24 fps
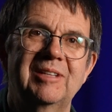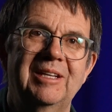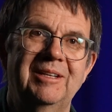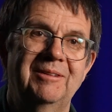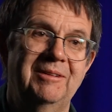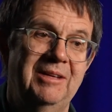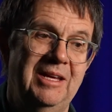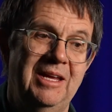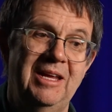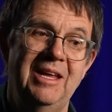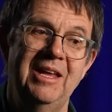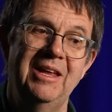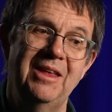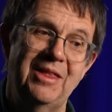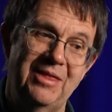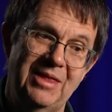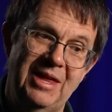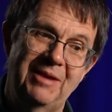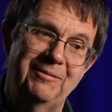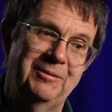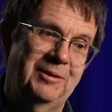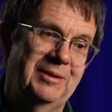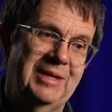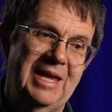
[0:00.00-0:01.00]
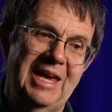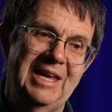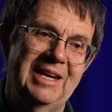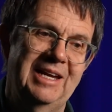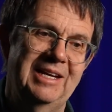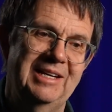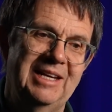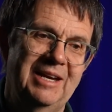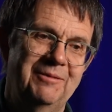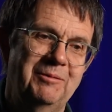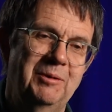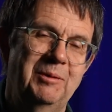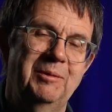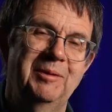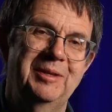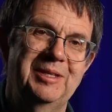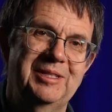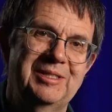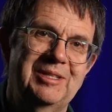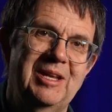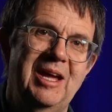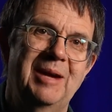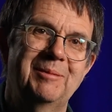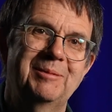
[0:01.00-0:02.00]
And after that, I never really
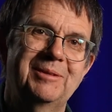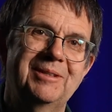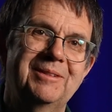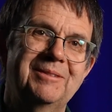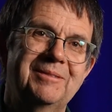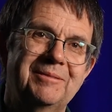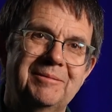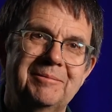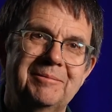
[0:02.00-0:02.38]
stopped.